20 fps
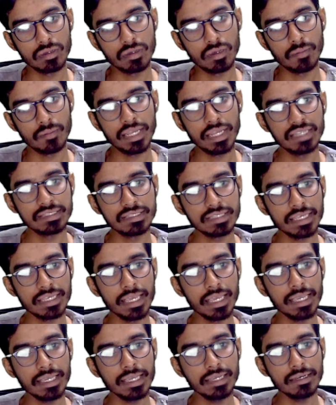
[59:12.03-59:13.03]
plus
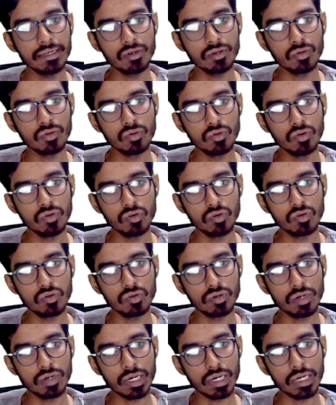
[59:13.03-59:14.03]
k into
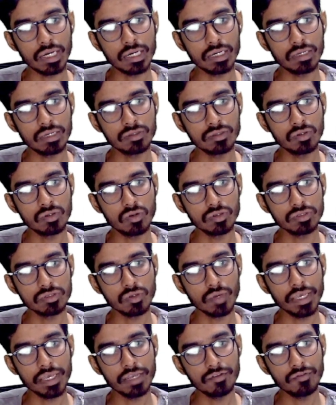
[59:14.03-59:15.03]
dou
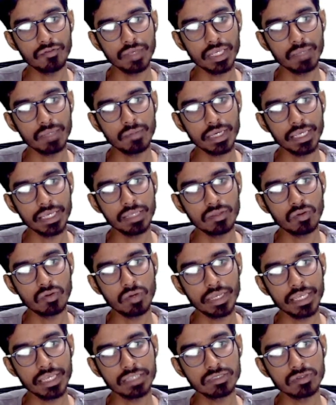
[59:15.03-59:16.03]
square phi by dou
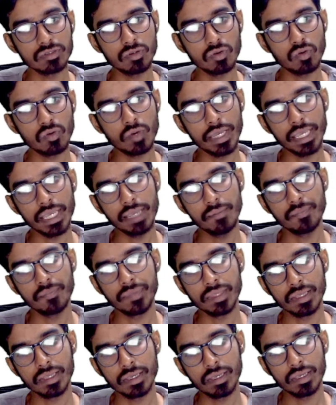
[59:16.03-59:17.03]
x dou y
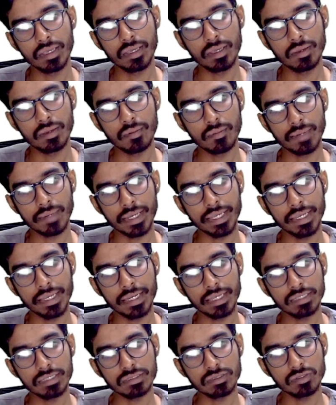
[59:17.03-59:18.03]

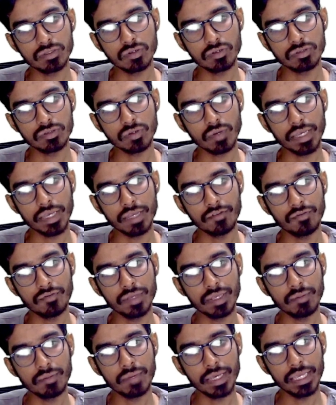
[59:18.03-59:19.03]
minus dou square
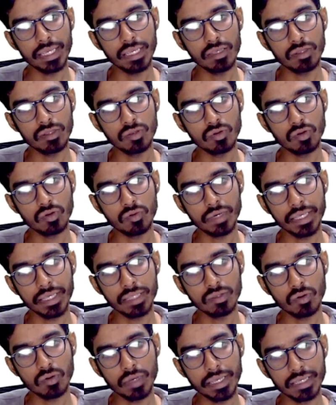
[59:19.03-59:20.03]
phi by dou y
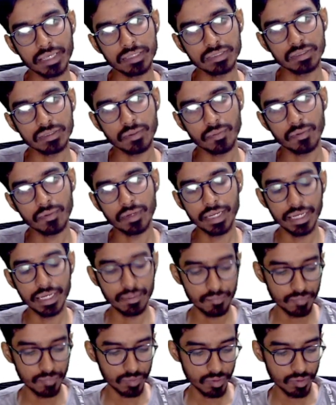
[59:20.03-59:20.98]
dou x, right?